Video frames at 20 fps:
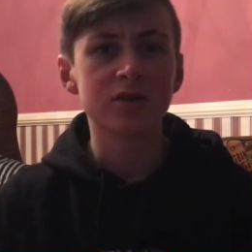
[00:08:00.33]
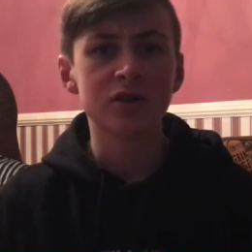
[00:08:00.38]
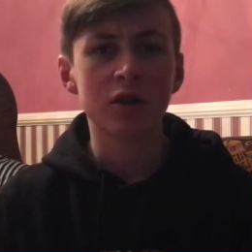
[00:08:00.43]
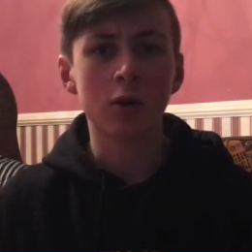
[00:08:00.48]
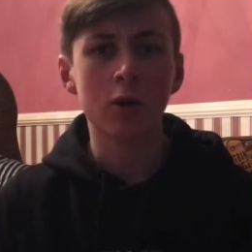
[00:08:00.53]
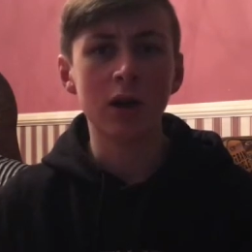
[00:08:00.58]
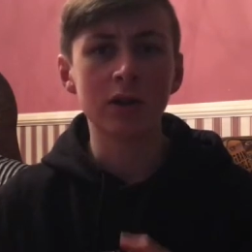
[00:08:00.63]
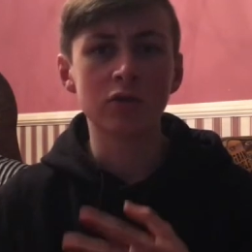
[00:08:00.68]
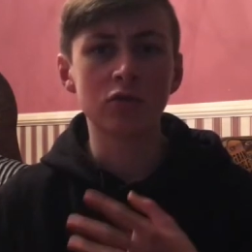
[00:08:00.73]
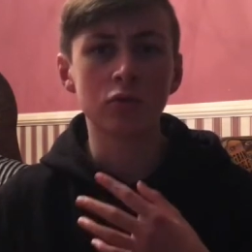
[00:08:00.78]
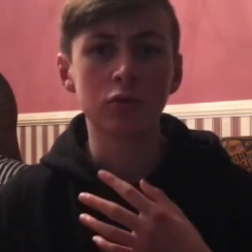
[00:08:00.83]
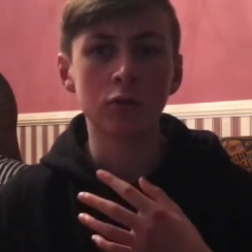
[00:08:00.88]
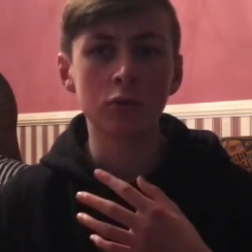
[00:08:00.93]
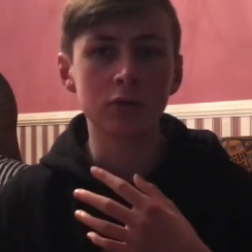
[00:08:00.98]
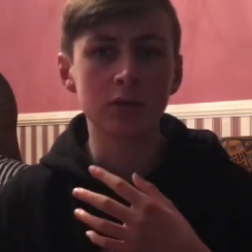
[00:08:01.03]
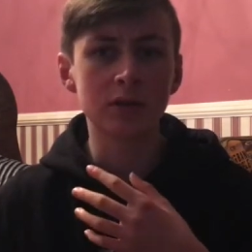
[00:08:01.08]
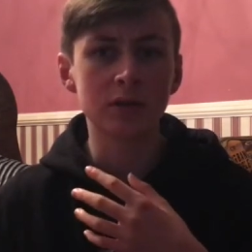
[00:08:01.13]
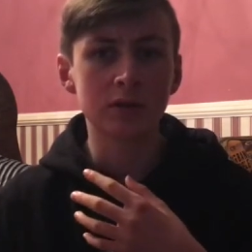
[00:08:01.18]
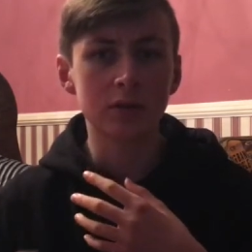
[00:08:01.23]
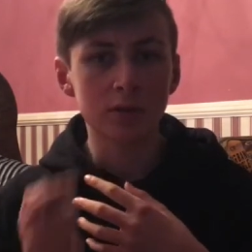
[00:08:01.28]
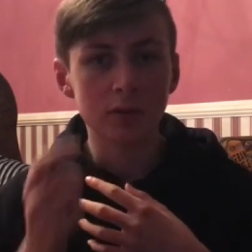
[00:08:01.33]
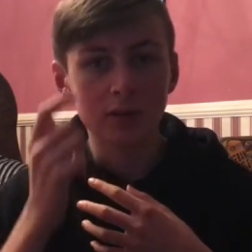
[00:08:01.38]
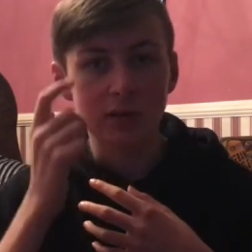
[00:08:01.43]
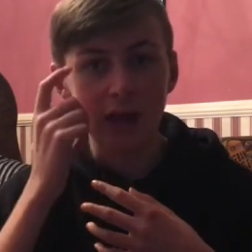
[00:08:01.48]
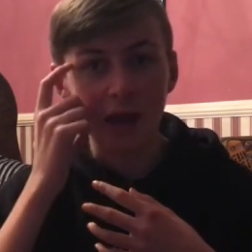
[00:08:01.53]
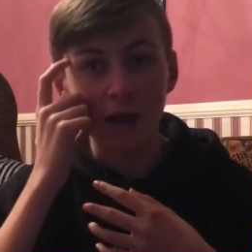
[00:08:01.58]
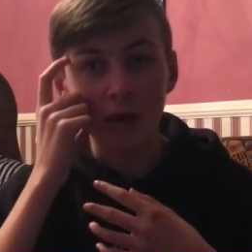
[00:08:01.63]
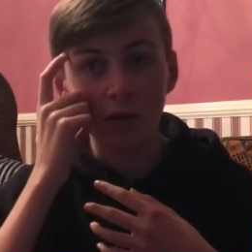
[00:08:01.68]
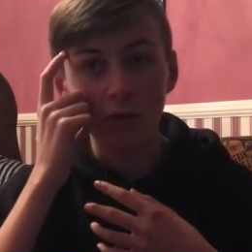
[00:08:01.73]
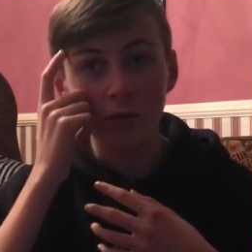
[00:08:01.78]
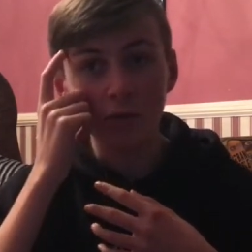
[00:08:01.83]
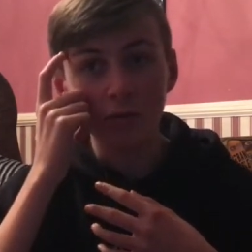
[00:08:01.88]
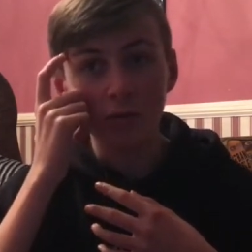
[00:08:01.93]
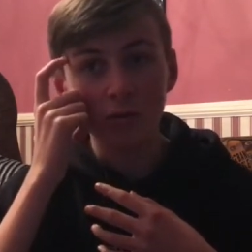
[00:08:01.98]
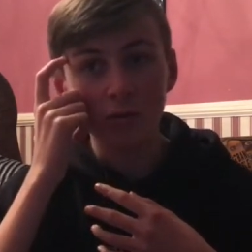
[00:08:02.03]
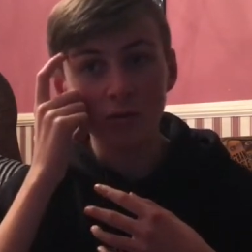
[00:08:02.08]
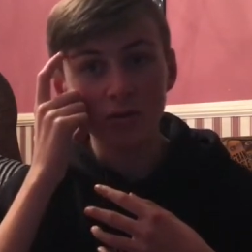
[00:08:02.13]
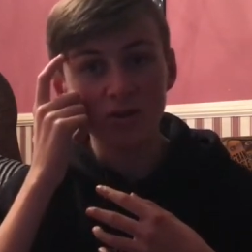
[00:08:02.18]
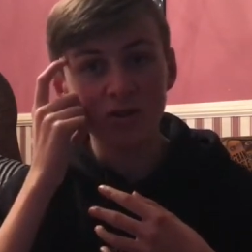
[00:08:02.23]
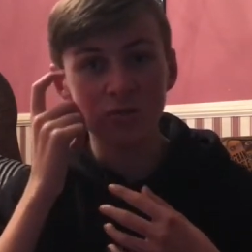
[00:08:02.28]
so I took down
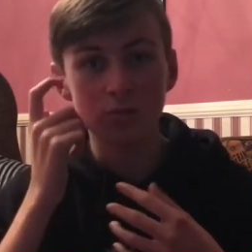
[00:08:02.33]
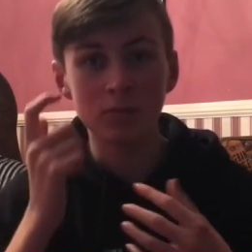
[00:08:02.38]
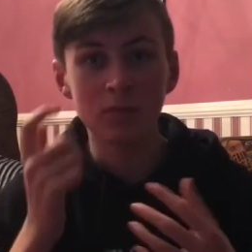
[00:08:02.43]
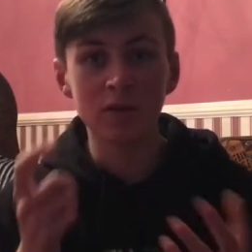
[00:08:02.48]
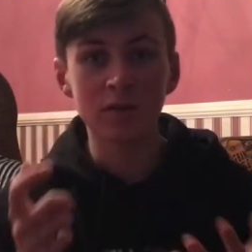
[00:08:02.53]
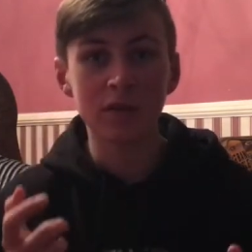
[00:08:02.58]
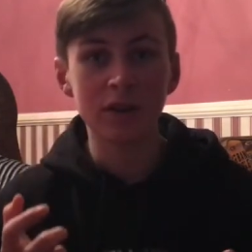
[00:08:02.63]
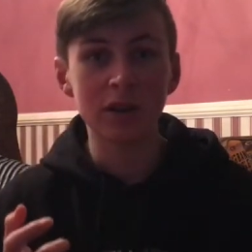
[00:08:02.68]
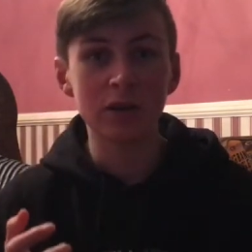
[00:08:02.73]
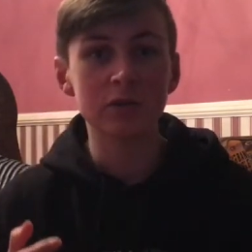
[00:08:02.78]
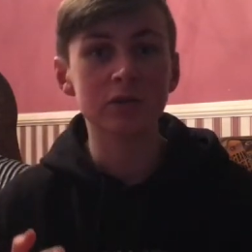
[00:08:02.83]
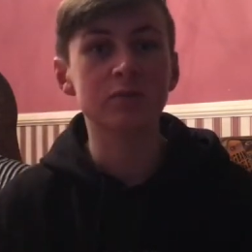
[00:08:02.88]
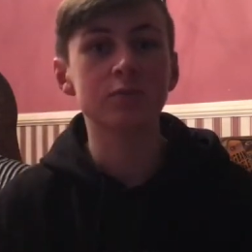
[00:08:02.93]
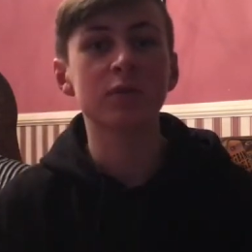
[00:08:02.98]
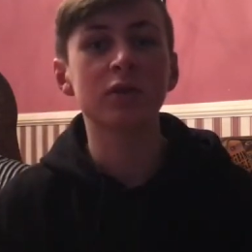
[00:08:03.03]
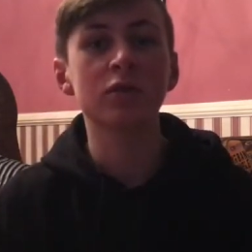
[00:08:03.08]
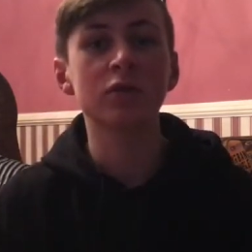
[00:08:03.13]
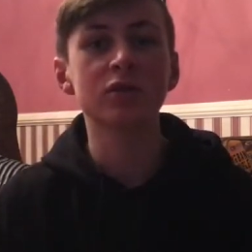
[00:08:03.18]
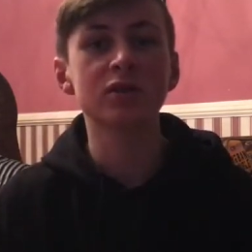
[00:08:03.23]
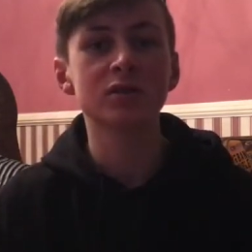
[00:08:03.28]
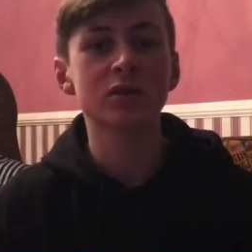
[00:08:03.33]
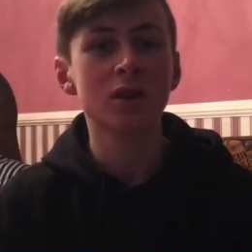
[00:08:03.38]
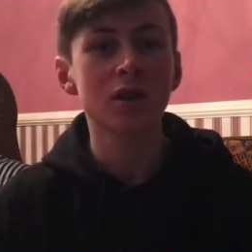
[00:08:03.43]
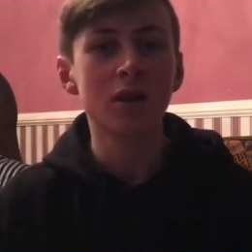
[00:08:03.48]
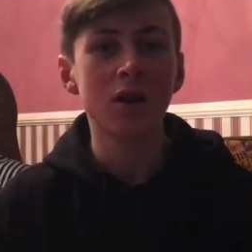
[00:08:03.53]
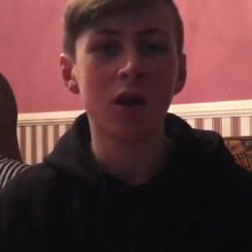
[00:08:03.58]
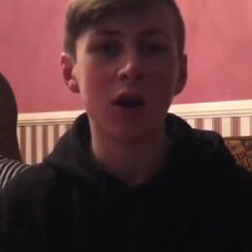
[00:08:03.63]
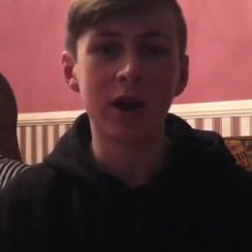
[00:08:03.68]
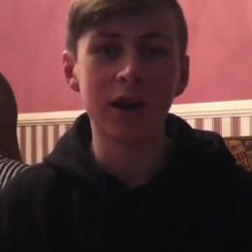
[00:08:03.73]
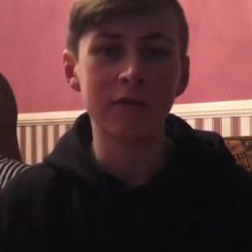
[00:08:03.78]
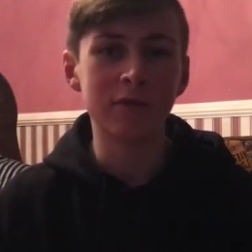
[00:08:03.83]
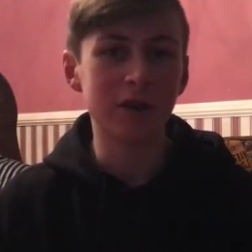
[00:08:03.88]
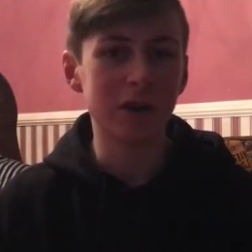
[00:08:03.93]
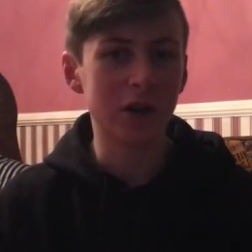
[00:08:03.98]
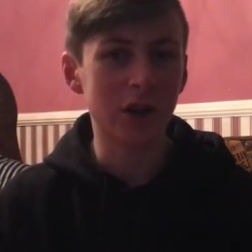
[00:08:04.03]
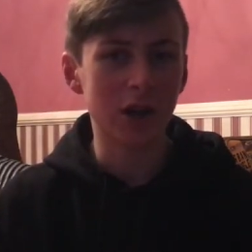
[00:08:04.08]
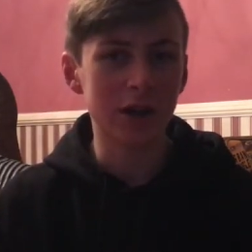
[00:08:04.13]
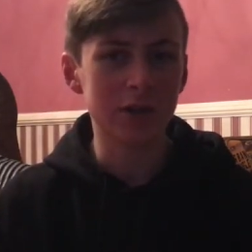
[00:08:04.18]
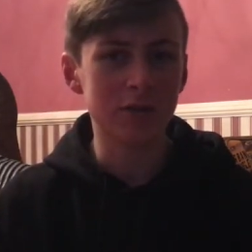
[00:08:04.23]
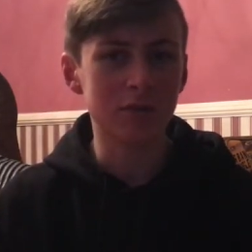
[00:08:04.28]
some of my videos because I didn't
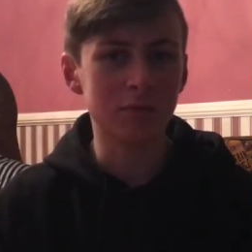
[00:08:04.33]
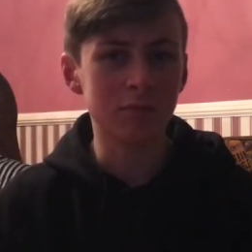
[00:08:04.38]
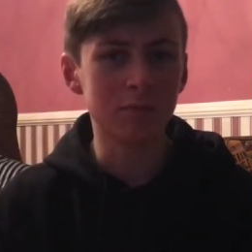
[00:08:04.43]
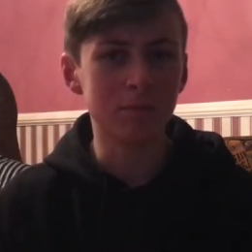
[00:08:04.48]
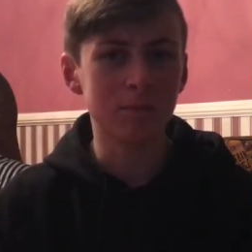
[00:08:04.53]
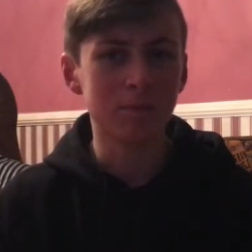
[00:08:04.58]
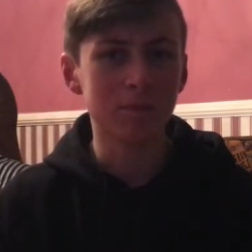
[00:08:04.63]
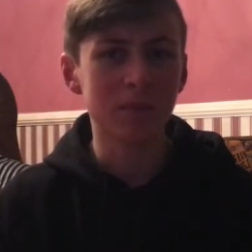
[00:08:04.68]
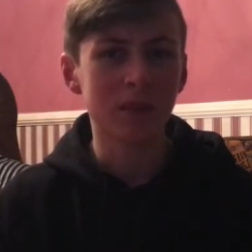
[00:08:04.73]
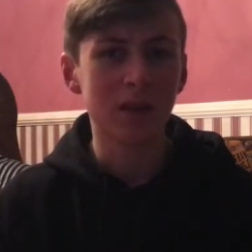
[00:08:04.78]
really like them.